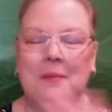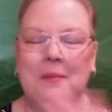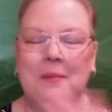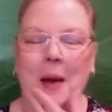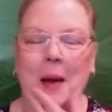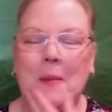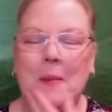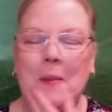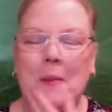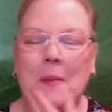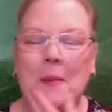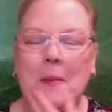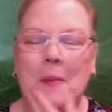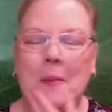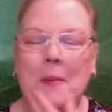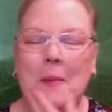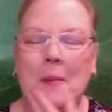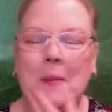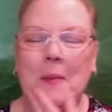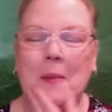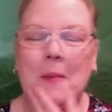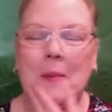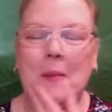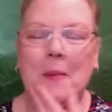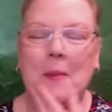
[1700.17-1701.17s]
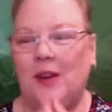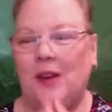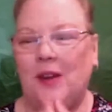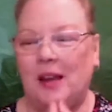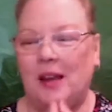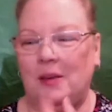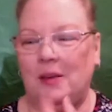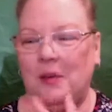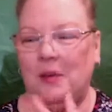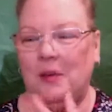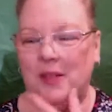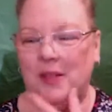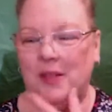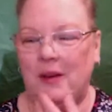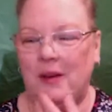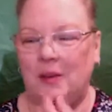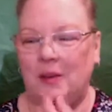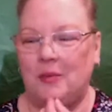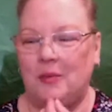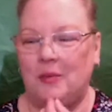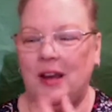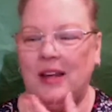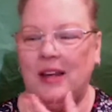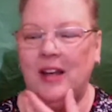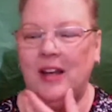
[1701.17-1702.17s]
I'm almost afraid whether
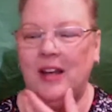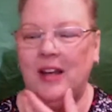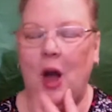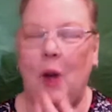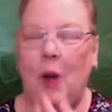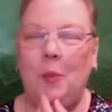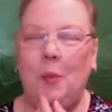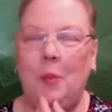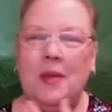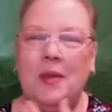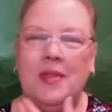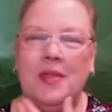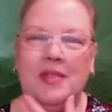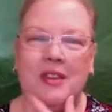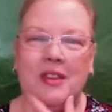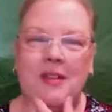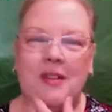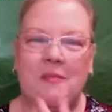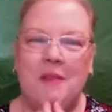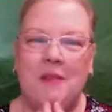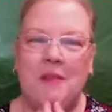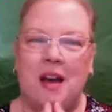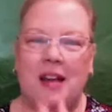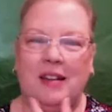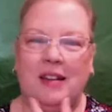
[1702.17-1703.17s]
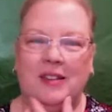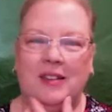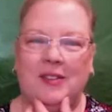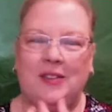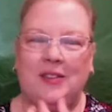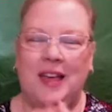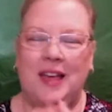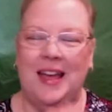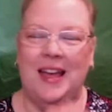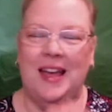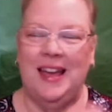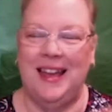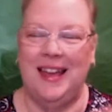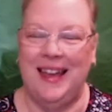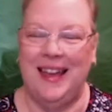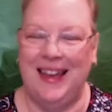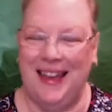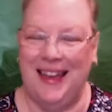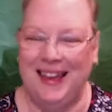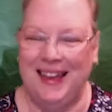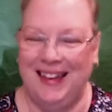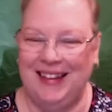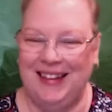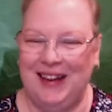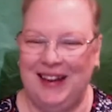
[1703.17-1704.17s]
I'm going to open their mics.
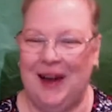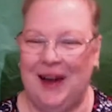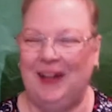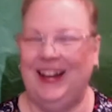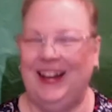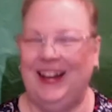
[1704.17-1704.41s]
No.